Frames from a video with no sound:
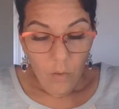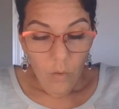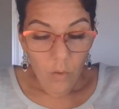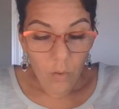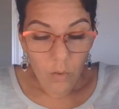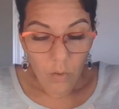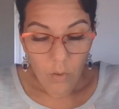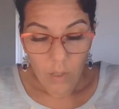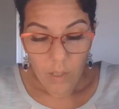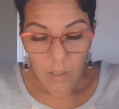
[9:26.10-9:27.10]
Whew.
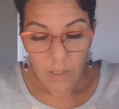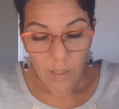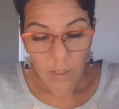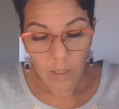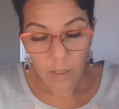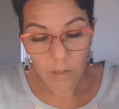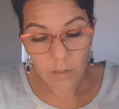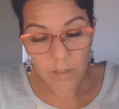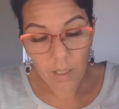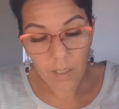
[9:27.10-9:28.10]
It
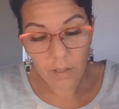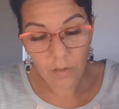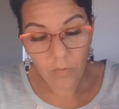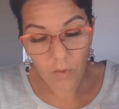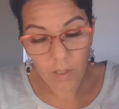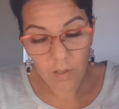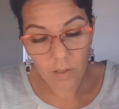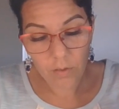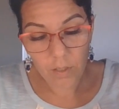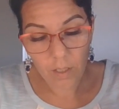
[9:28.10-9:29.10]
looks like they're freeing
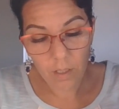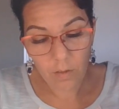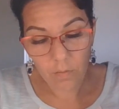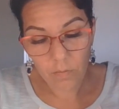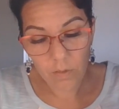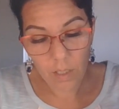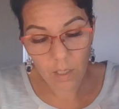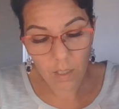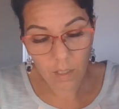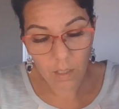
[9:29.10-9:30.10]
themselves
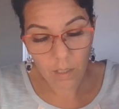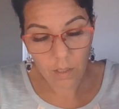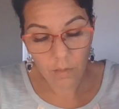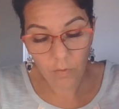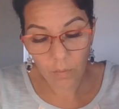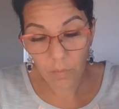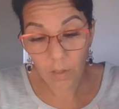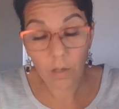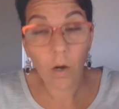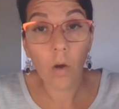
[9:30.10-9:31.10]
from
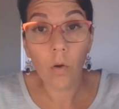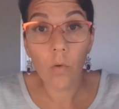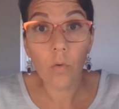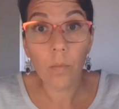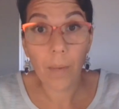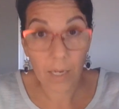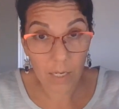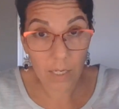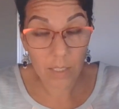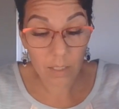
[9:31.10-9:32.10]
their own
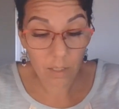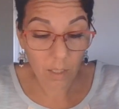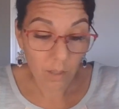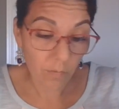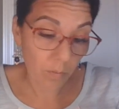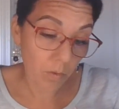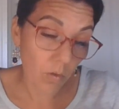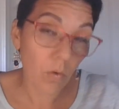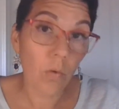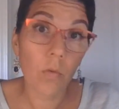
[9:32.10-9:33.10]
mind, from
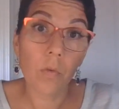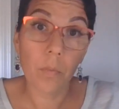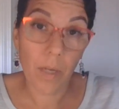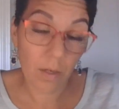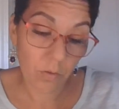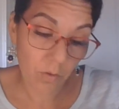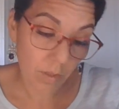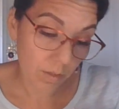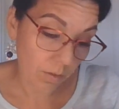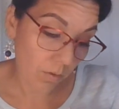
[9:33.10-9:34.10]
their own
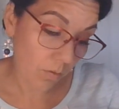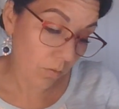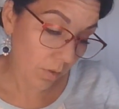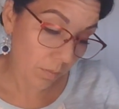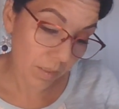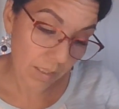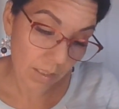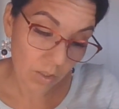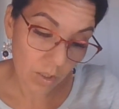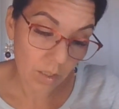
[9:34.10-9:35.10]
boundaries, their own
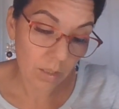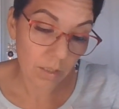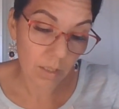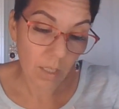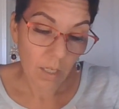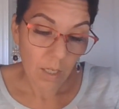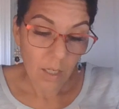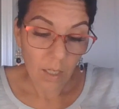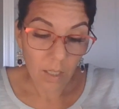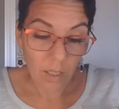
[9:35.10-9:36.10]
limitations,
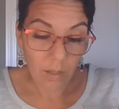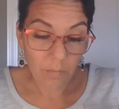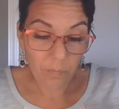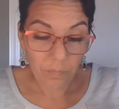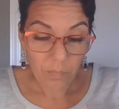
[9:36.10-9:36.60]
from